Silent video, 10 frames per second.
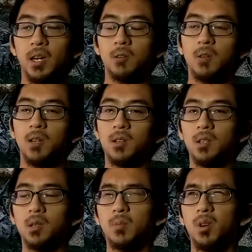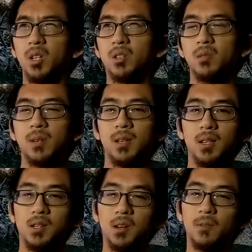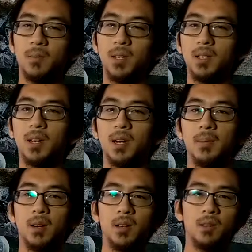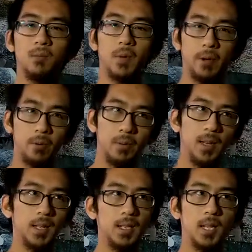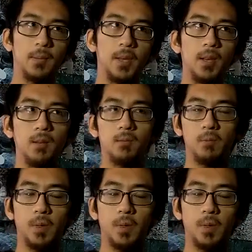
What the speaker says: I don't want to spoil it too much. It's hard for me to talk about it without repeating the same thing,